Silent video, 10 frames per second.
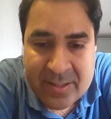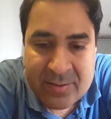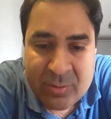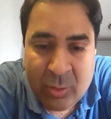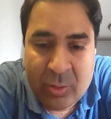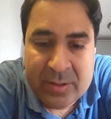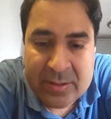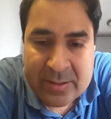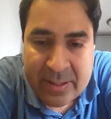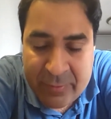So
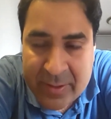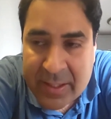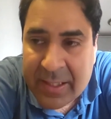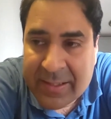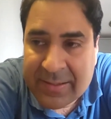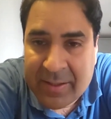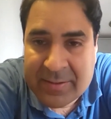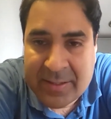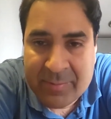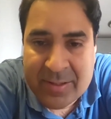definitely
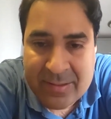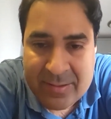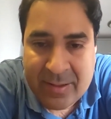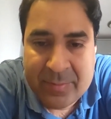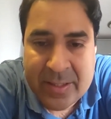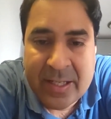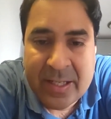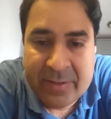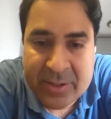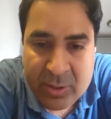stem cells is something that
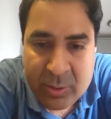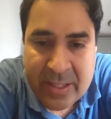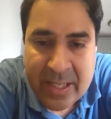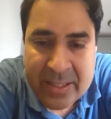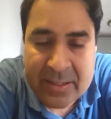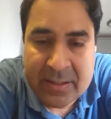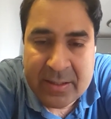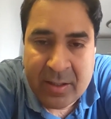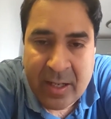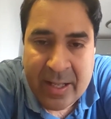we should look at
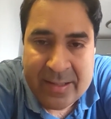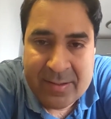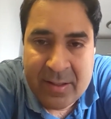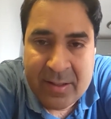as